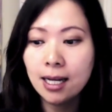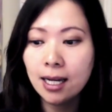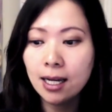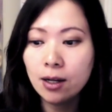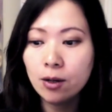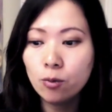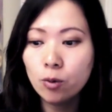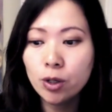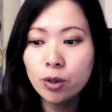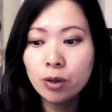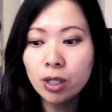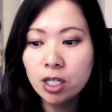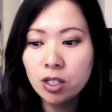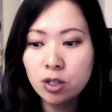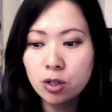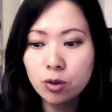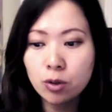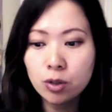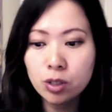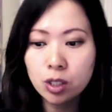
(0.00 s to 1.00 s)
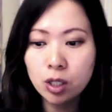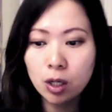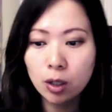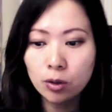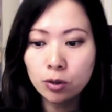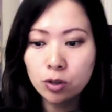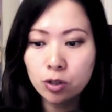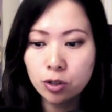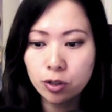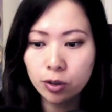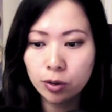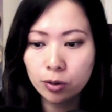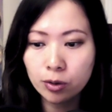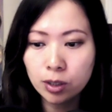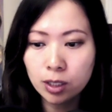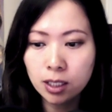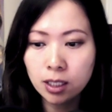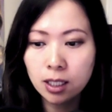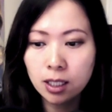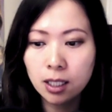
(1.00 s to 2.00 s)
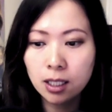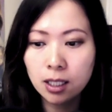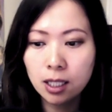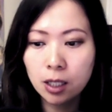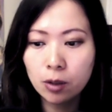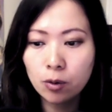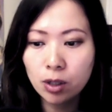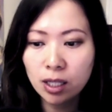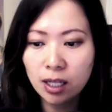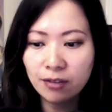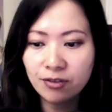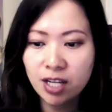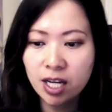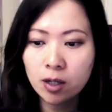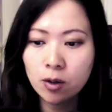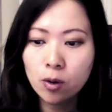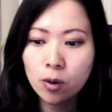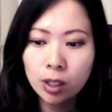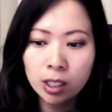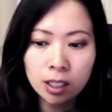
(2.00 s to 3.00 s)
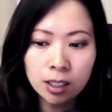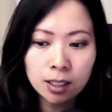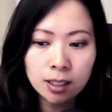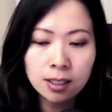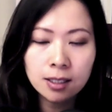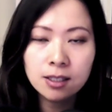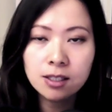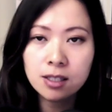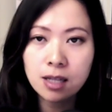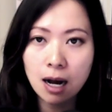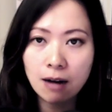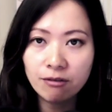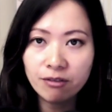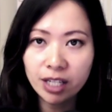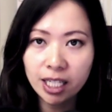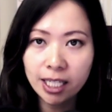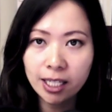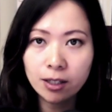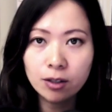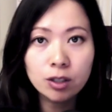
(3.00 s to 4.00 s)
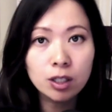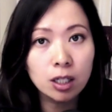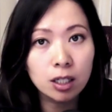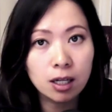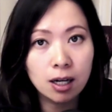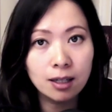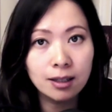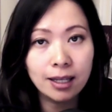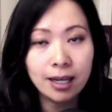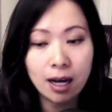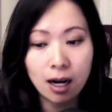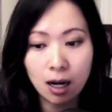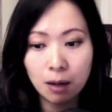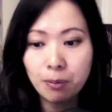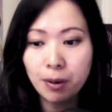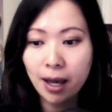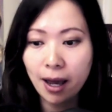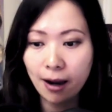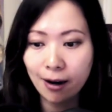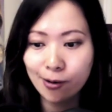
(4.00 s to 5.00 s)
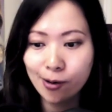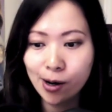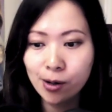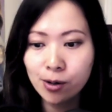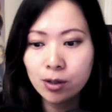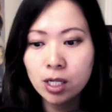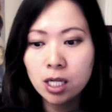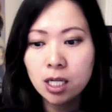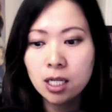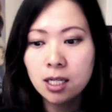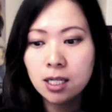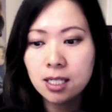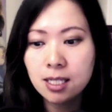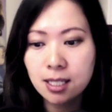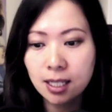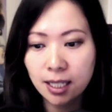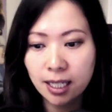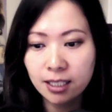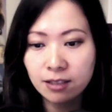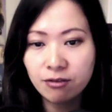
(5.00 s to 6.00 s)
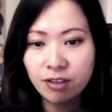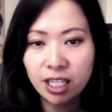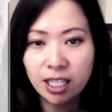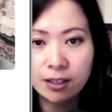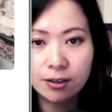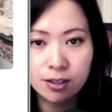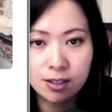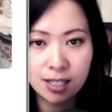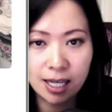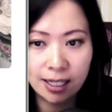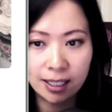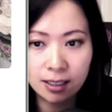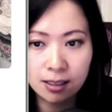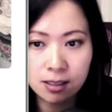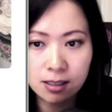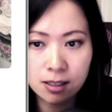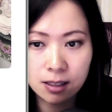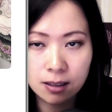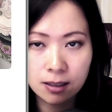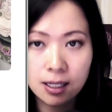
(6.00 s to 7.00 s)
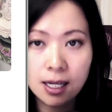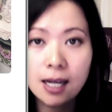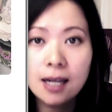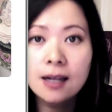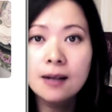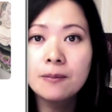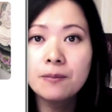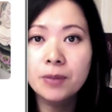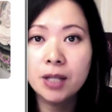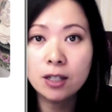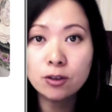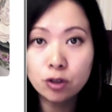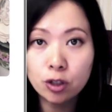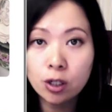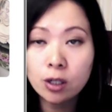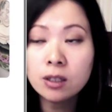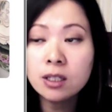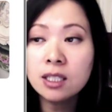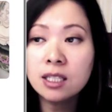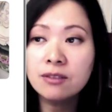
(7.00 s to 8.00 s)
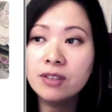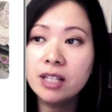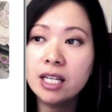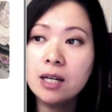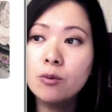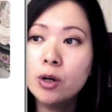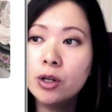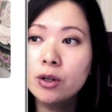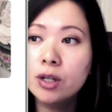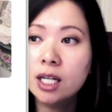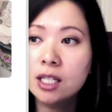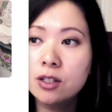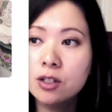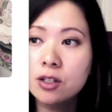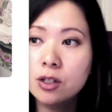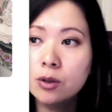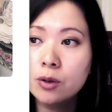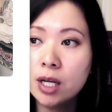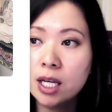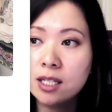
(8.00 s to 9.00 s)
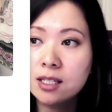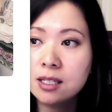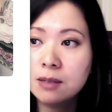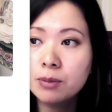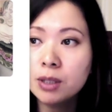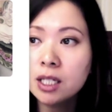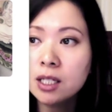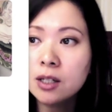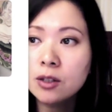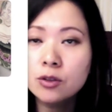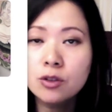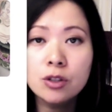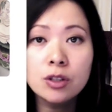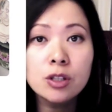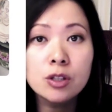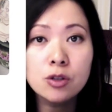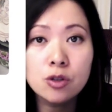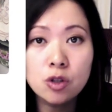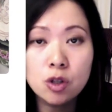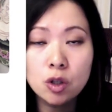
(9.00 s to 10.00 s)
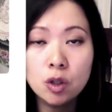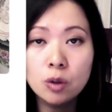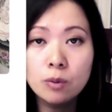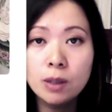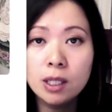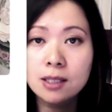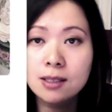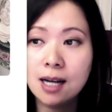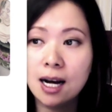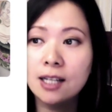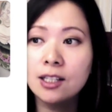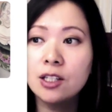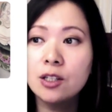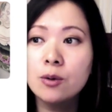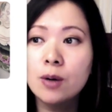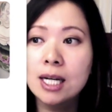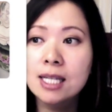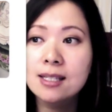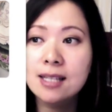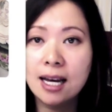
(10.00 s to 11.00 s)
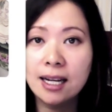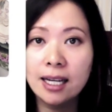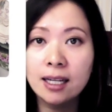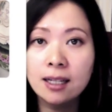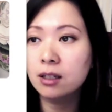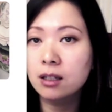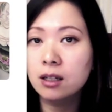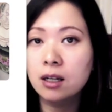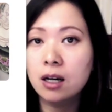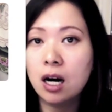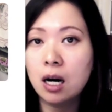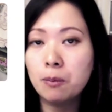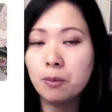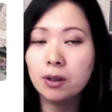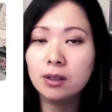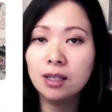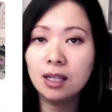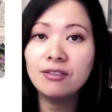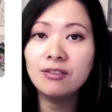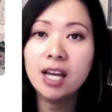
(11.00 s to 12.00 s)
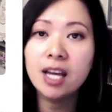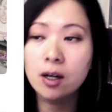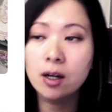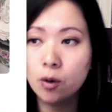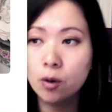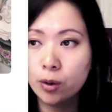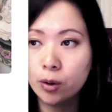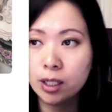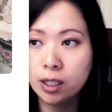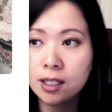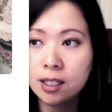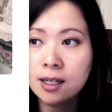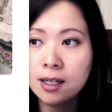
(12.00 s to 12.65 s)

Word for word: what you wanna do is go to lower left-hand corner, stop video, click on the up arrow, select video settings. Alternatively, what you can do is simply go to the zoom.us setting, upper left-hand corner,